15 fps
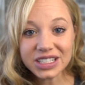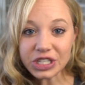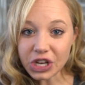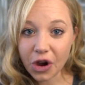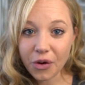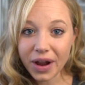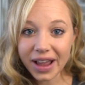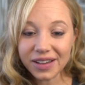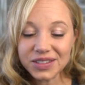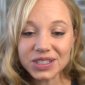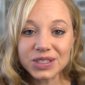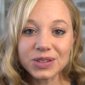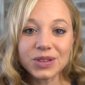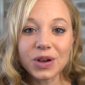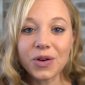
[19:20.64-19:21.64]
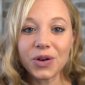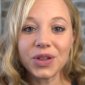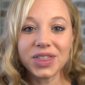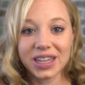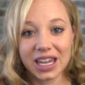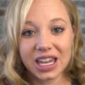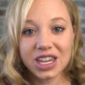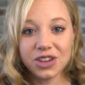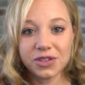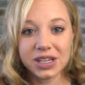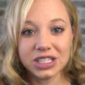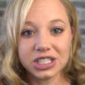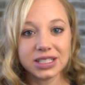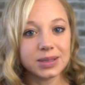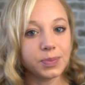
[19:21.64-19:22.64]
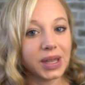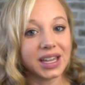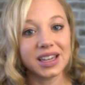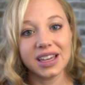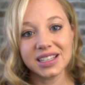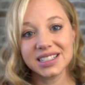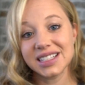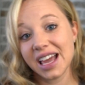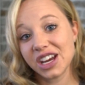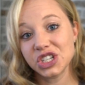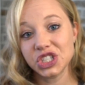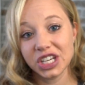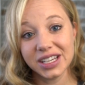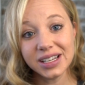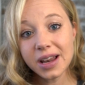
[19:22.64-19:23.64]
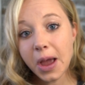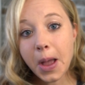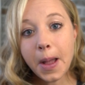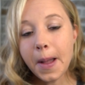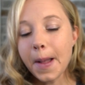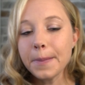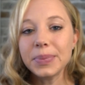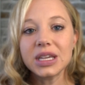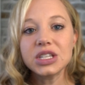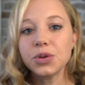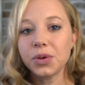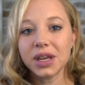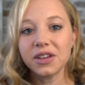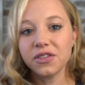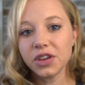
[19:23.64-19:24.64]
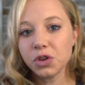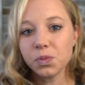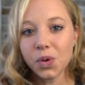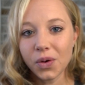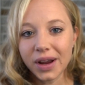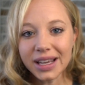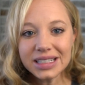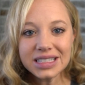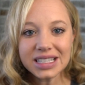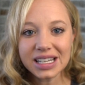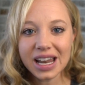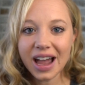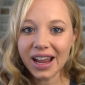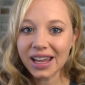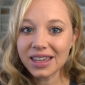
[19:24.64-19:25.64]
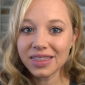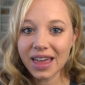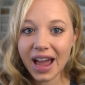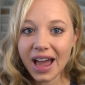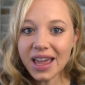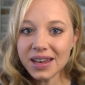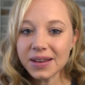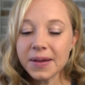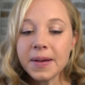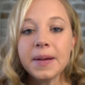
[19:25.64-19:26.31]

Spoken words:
don't have to do the whole thing. You can just pick a section between viewpoints and hike that.